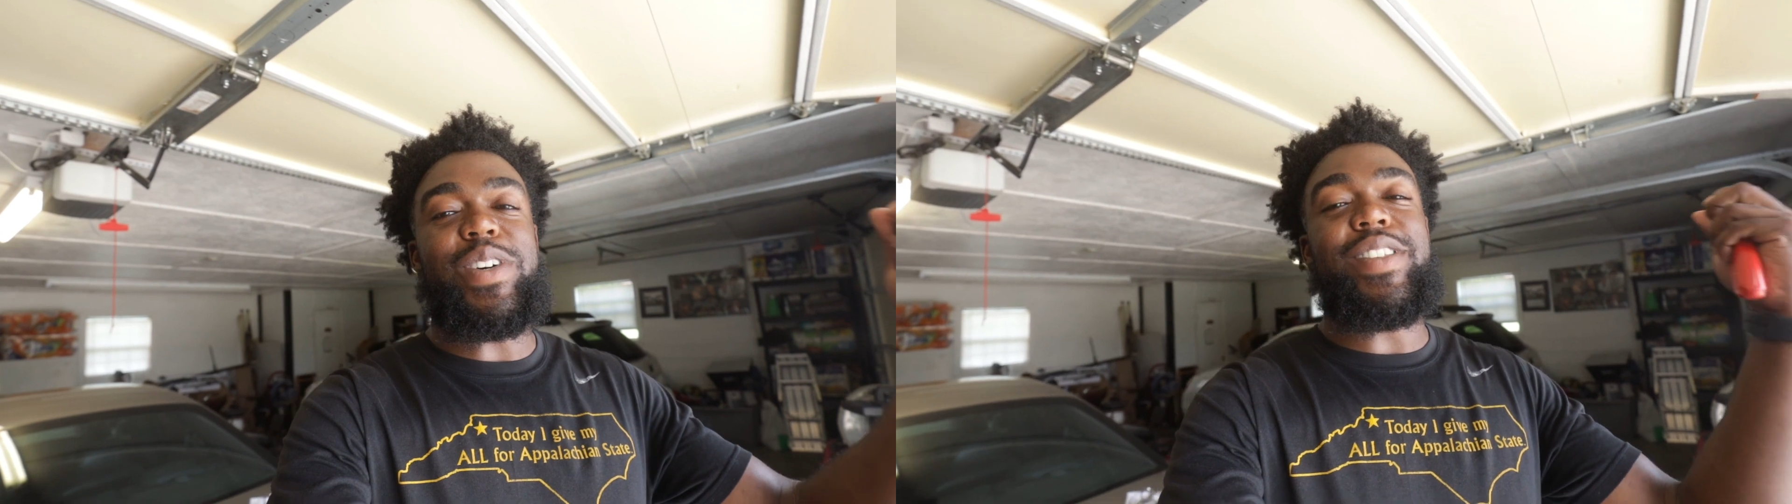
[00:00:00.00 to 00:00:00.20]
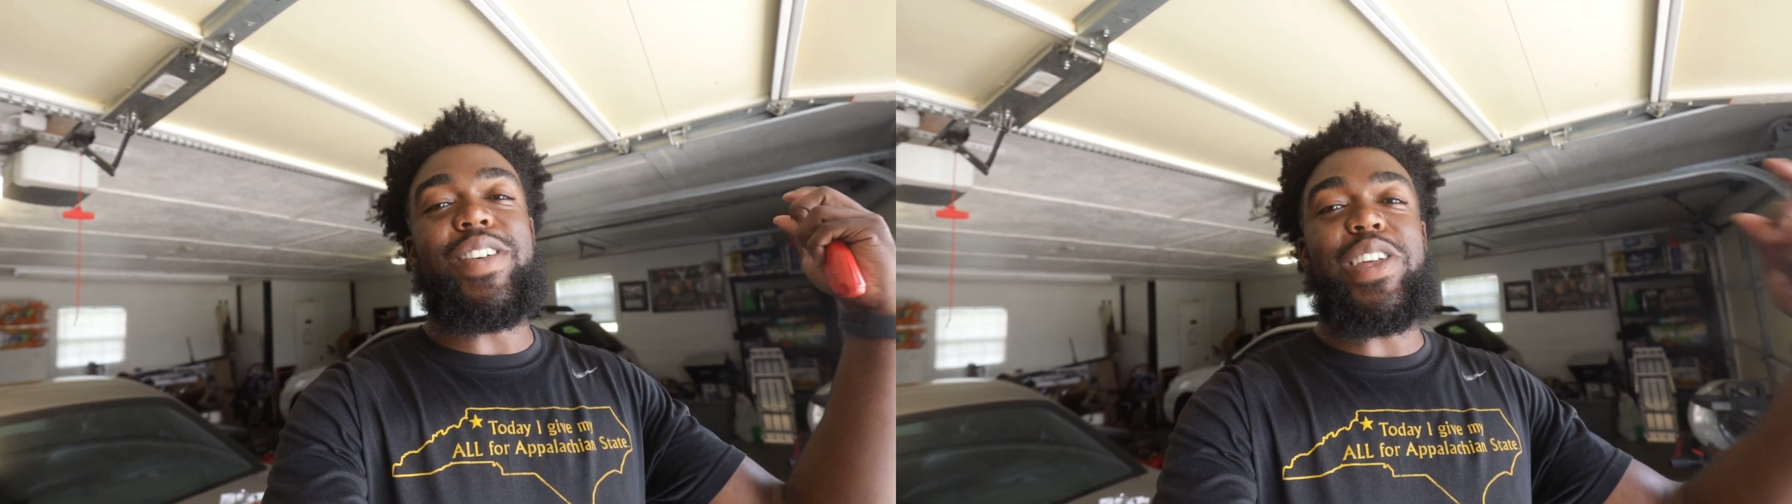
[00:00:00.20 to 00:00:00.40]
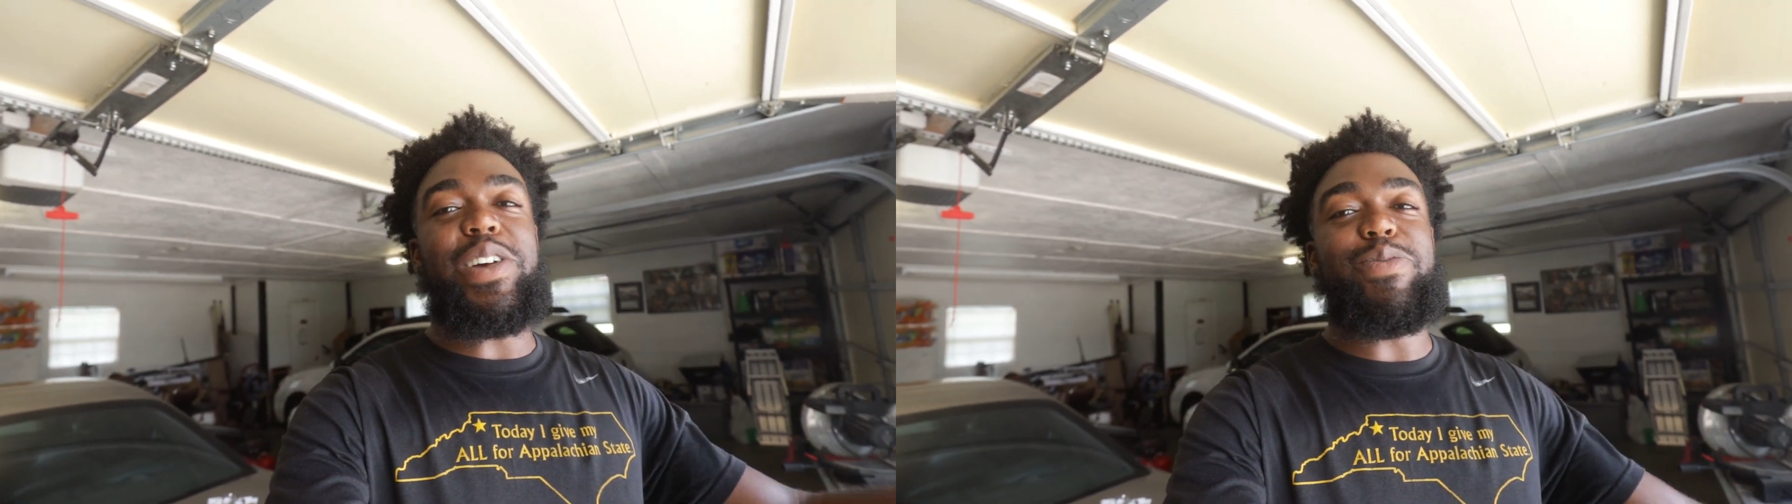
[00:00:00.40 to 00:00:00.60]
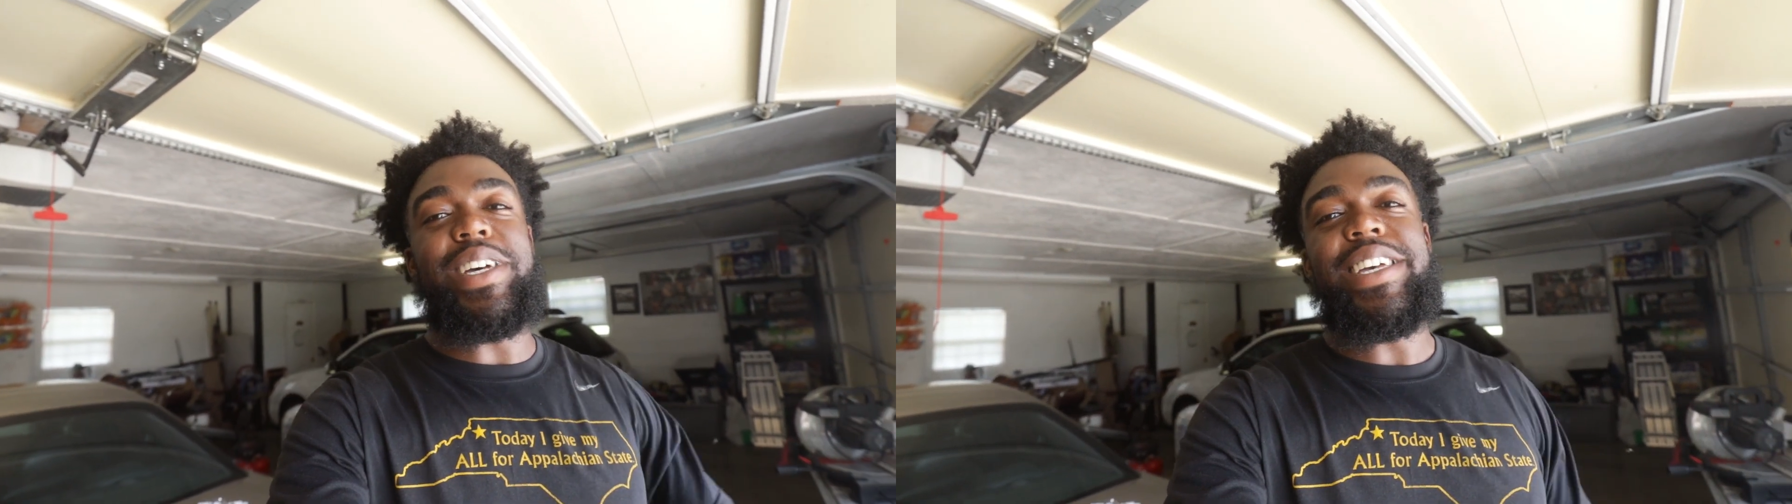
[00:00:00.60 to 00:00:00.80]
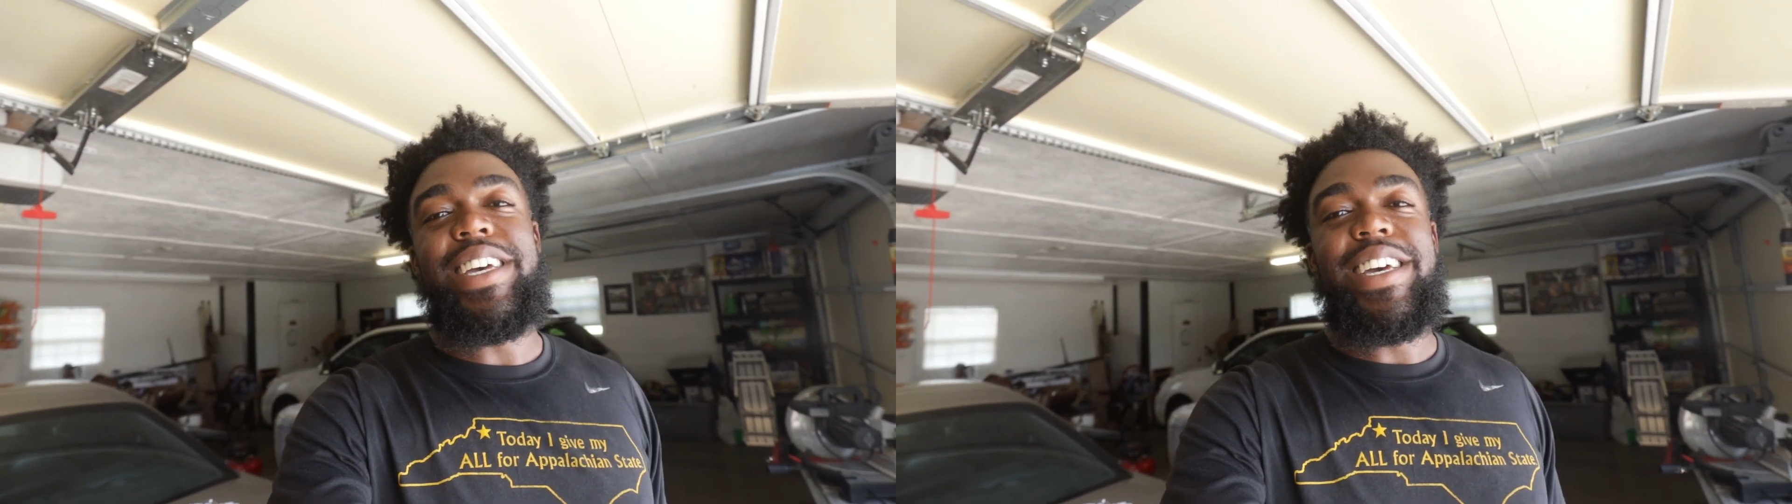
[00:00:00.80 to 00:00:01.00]
was on that,
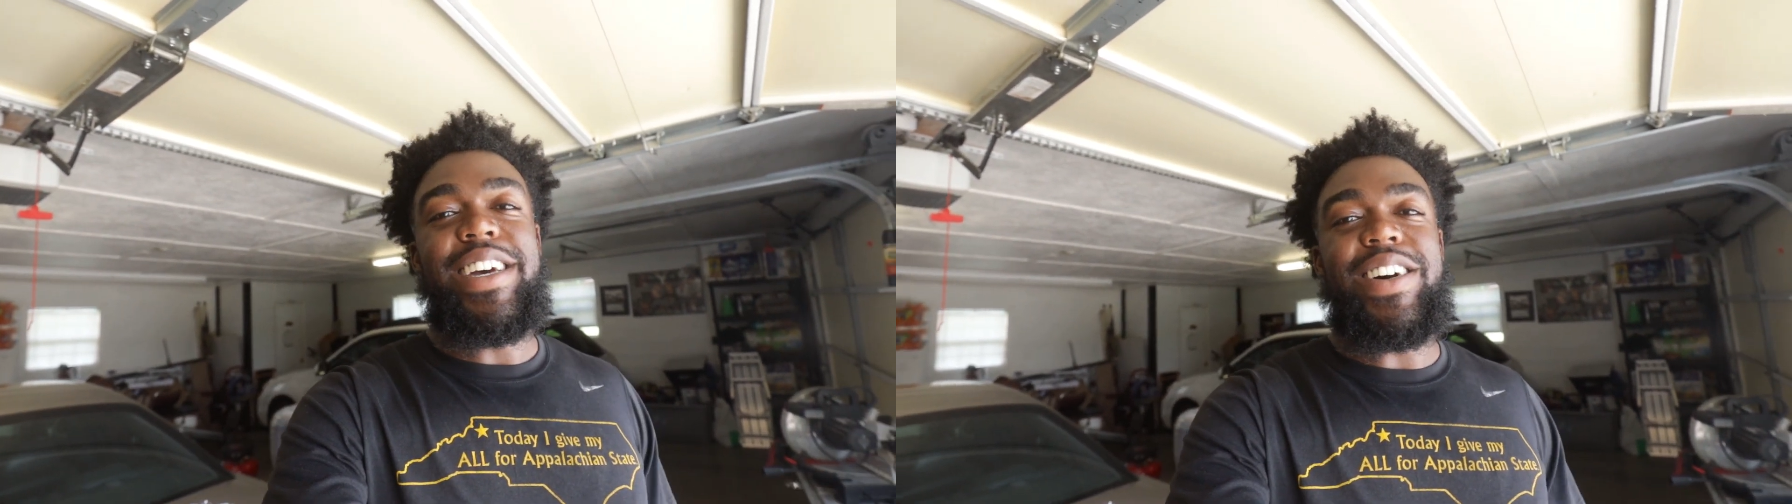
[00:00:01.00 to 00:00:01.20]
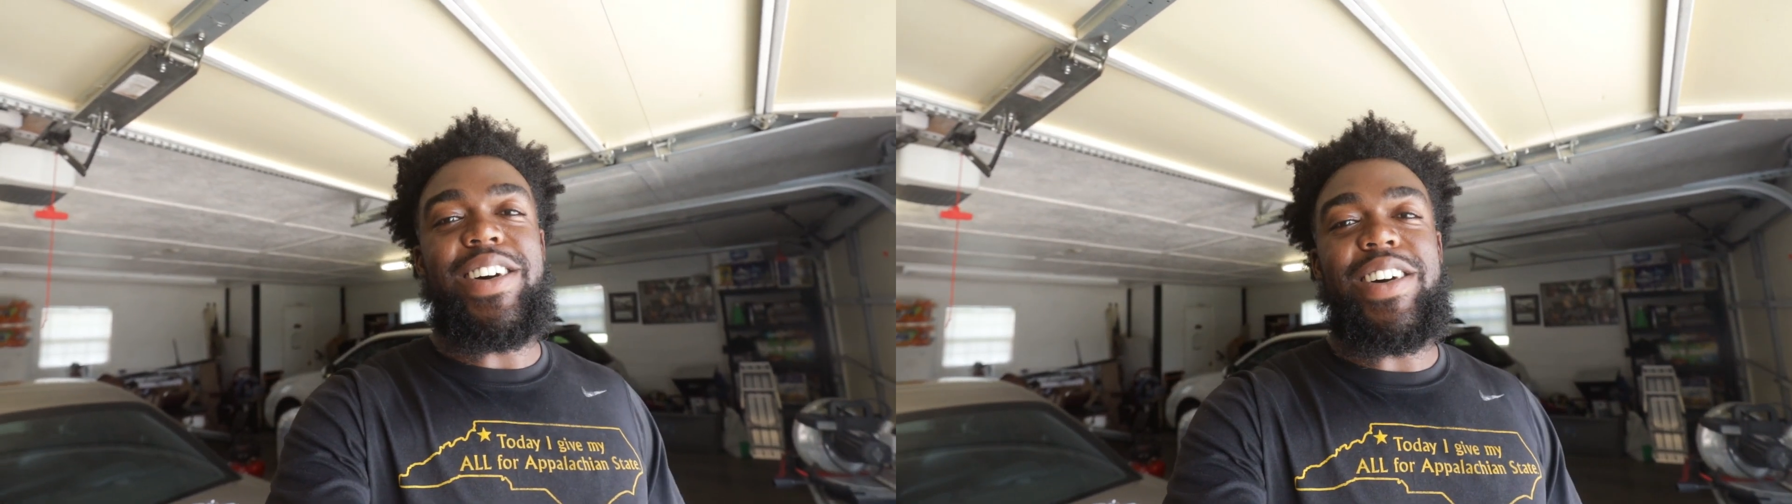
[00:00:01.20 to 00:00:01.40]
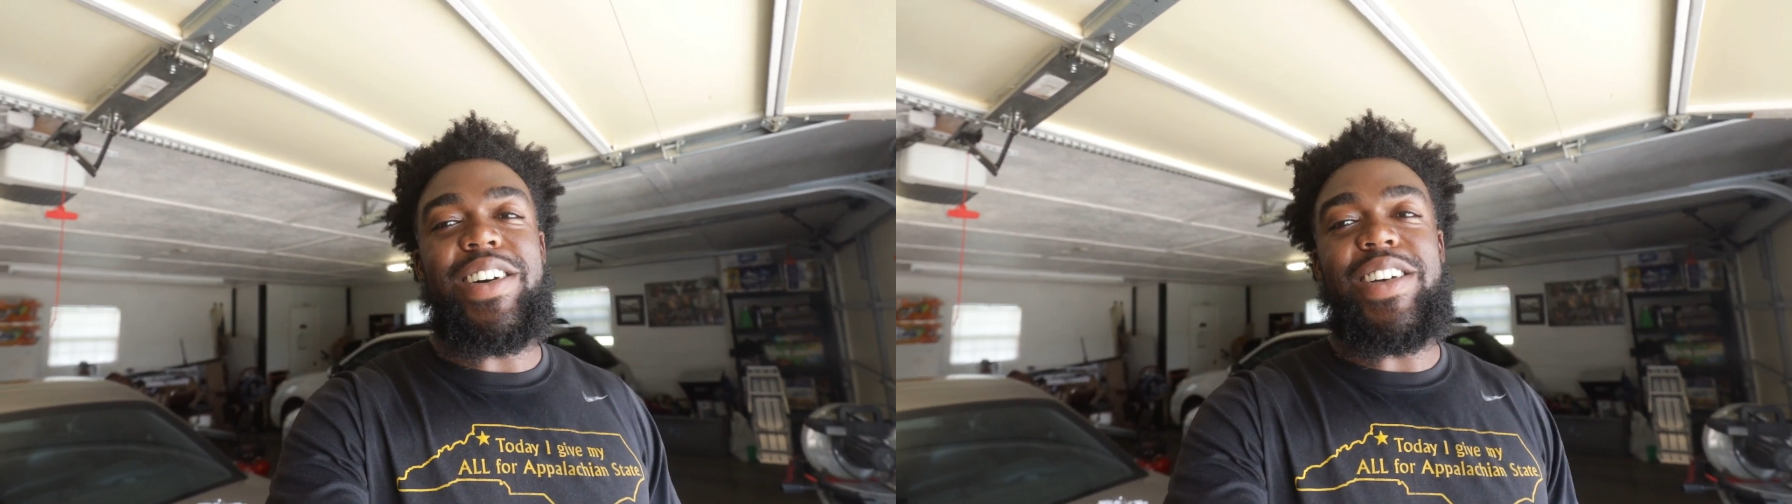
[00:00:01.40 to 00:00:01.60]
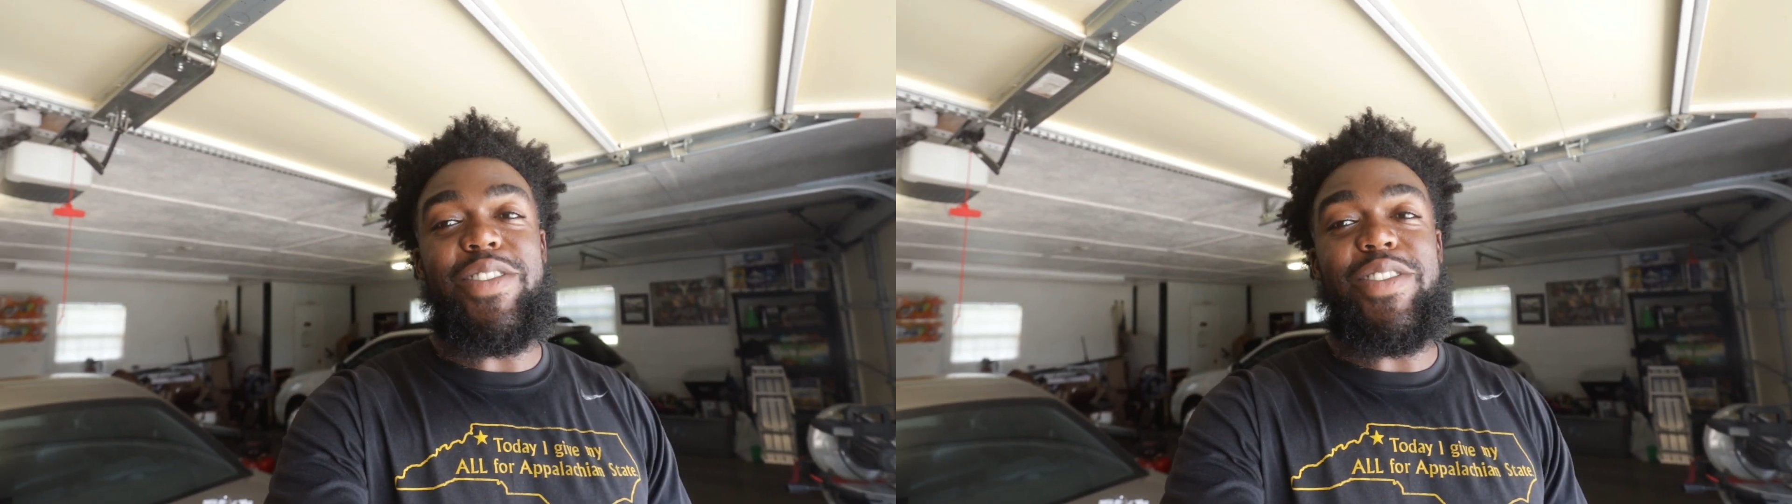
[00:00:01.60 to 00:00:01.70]
but uh,